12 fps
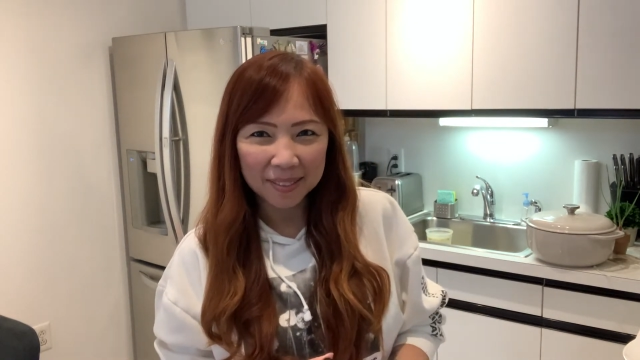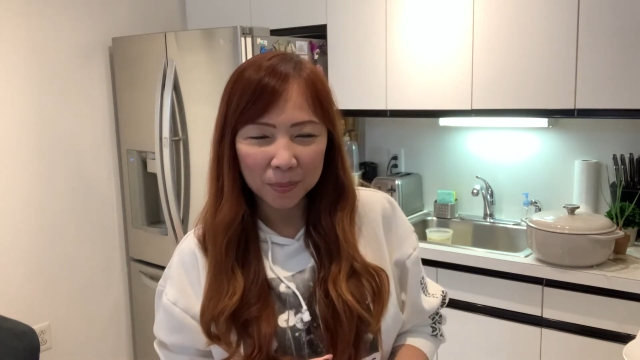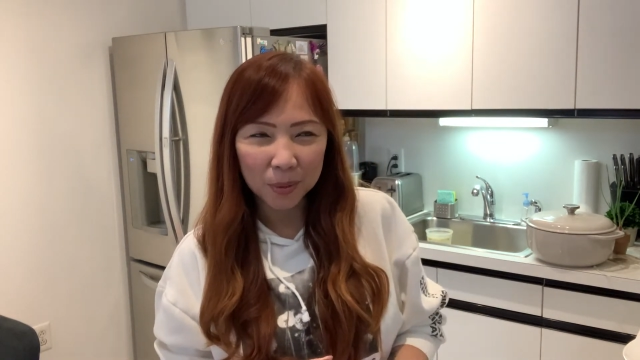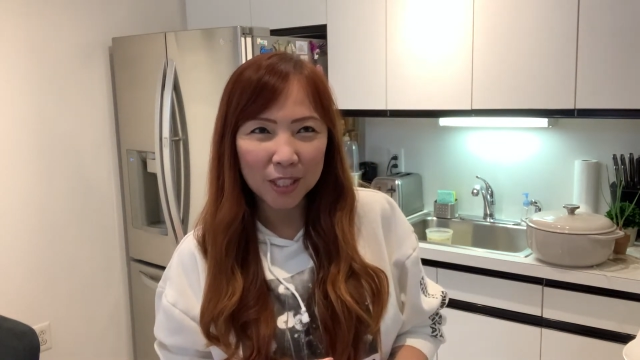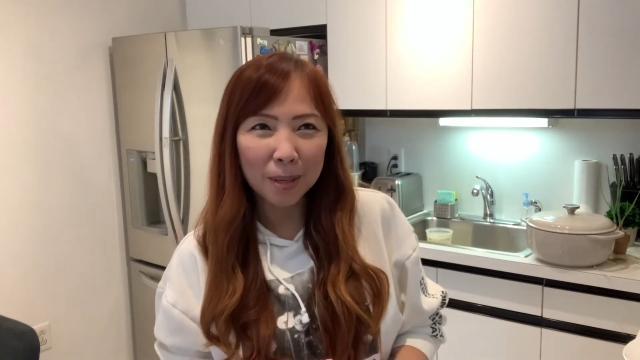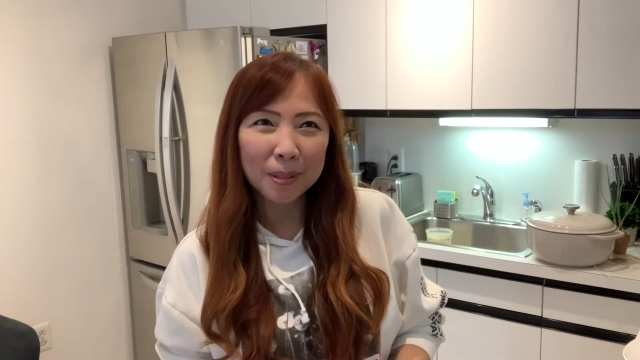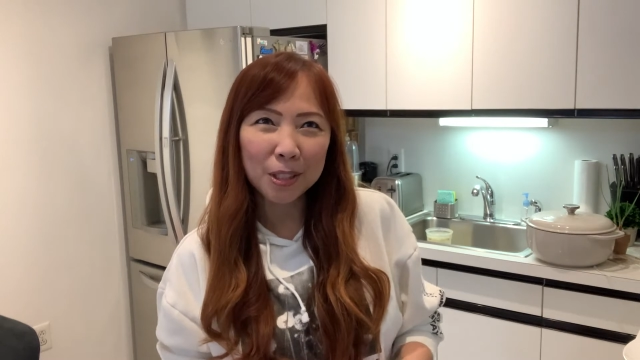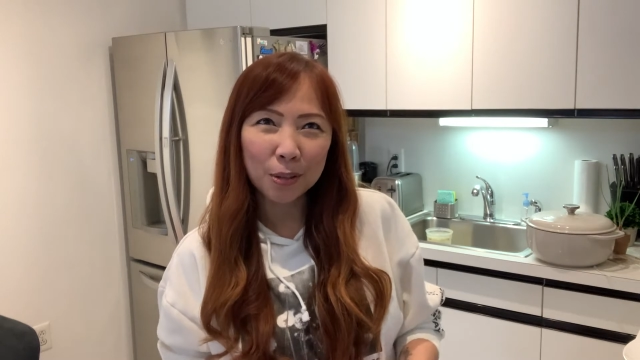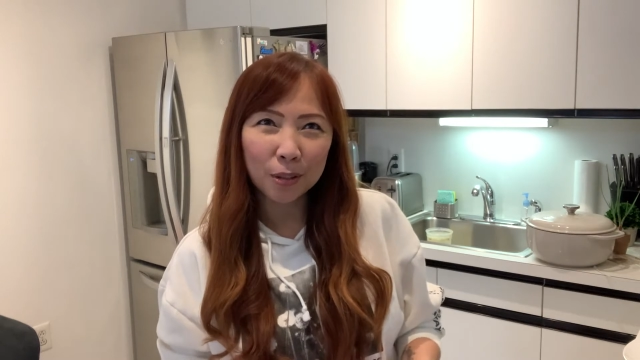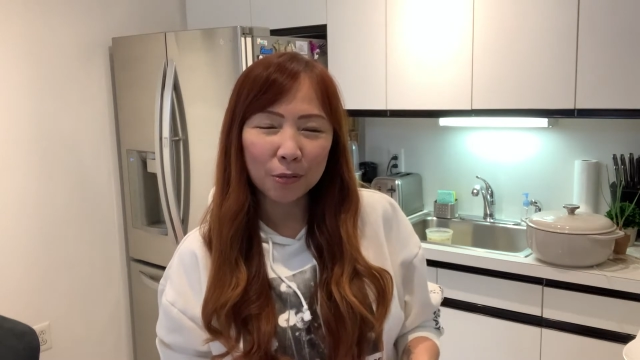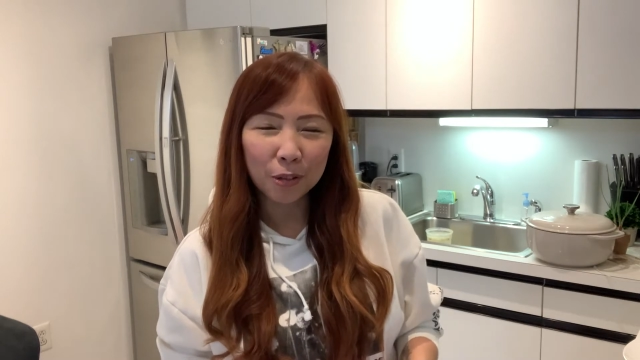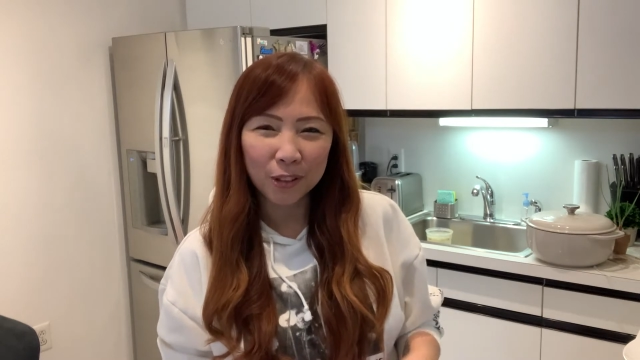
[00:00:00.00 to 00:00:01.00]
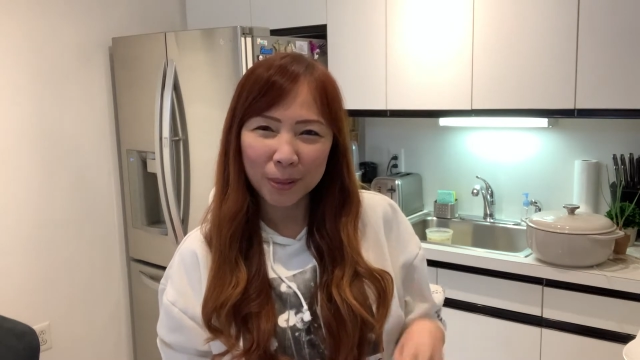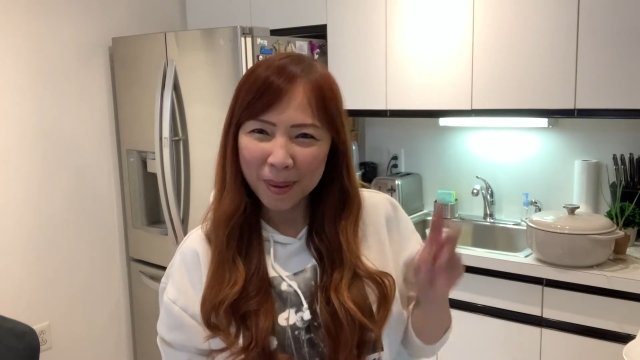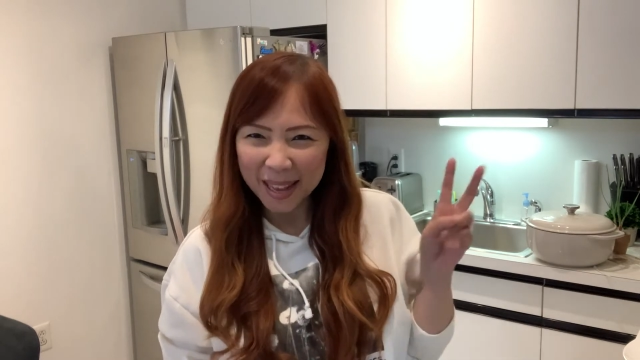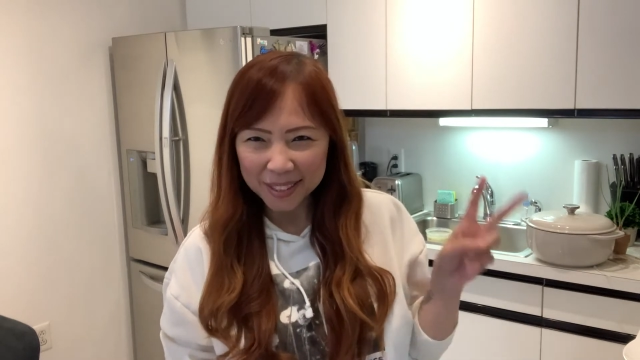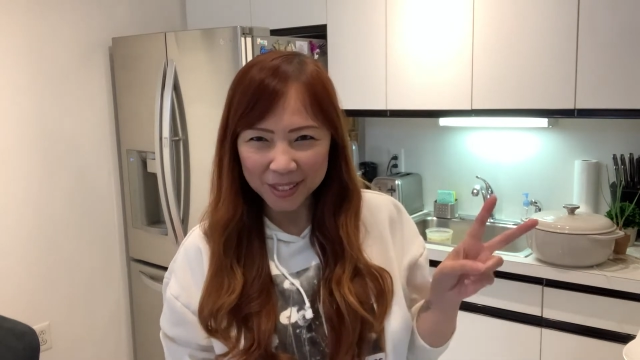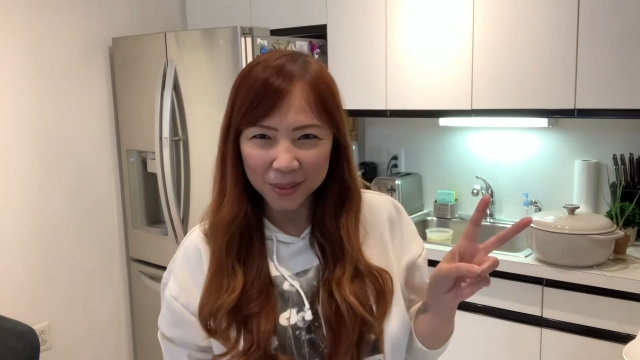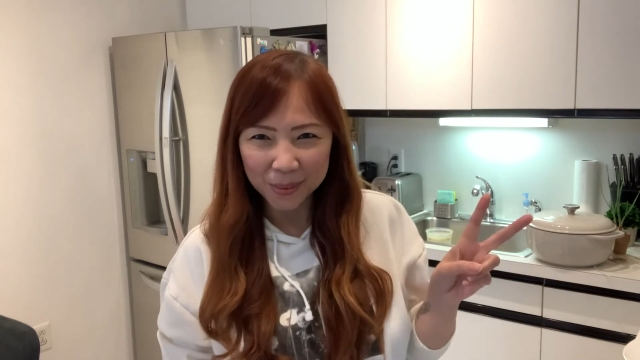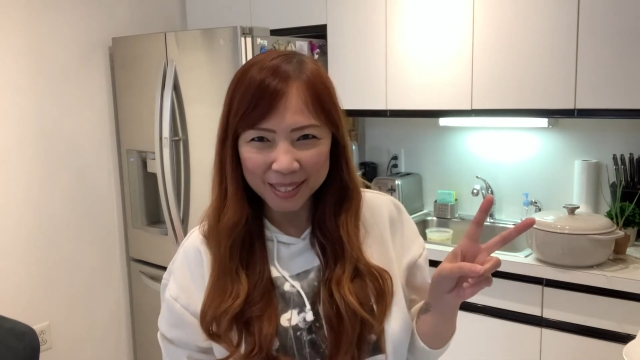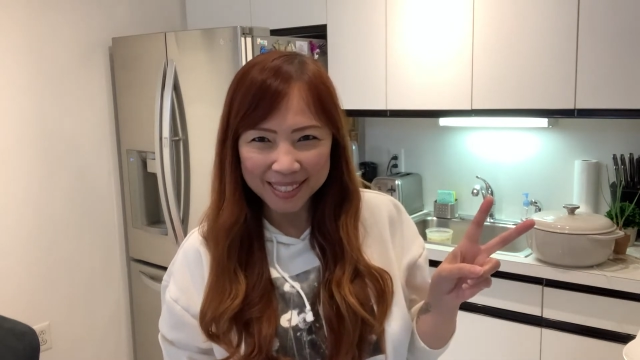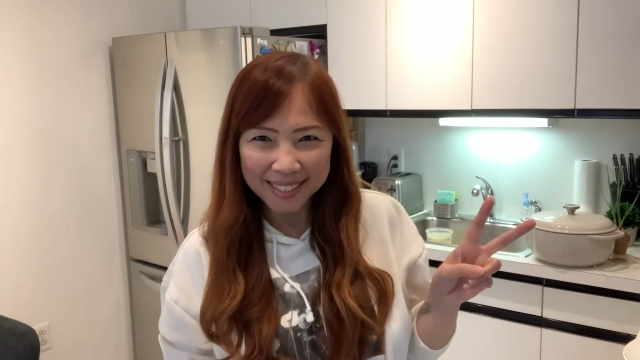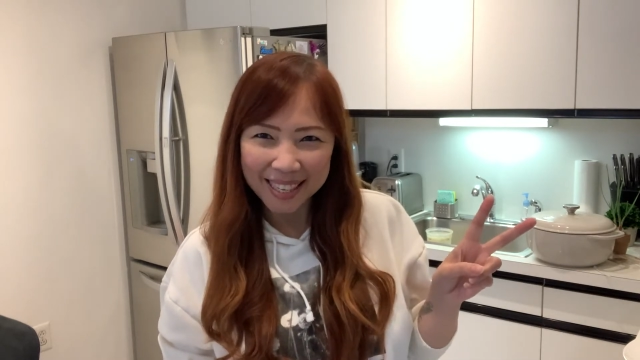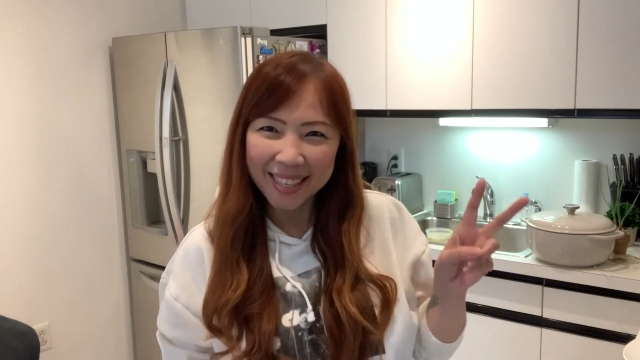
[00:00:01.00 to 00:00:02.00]
which I've been doing for the past 2
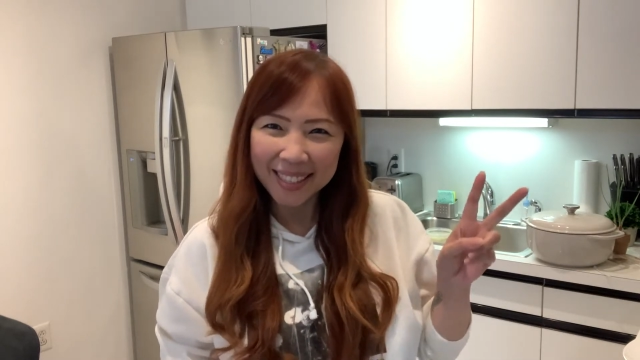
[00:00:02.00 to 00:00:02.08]
weeks.